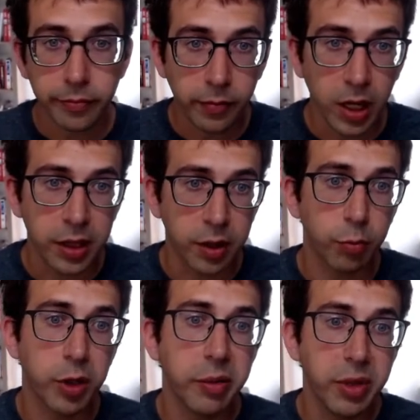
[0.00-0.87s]
then what
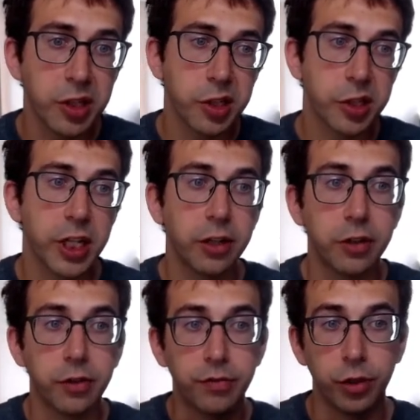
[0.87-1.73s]
it means is that an
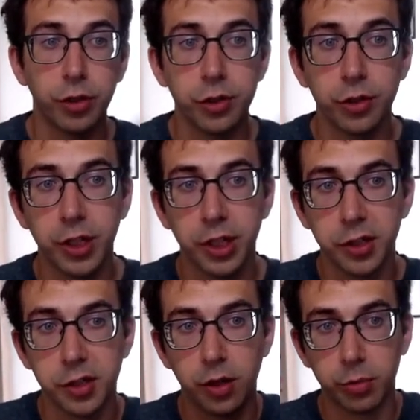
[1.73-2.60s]
adversary that
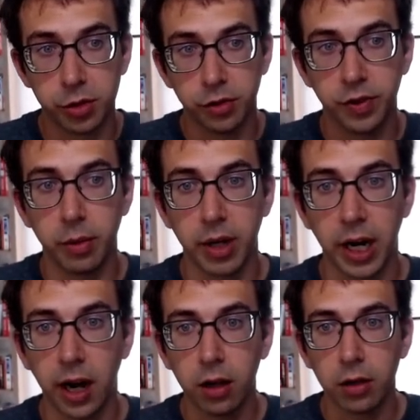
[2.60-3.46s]
is observing my
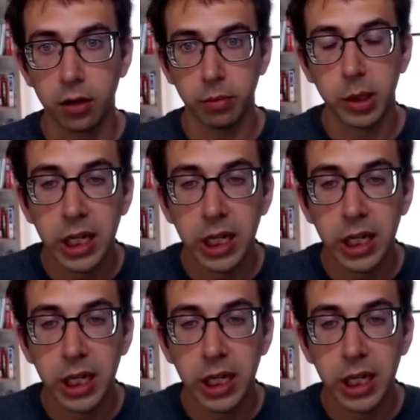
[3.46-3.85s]
algorithm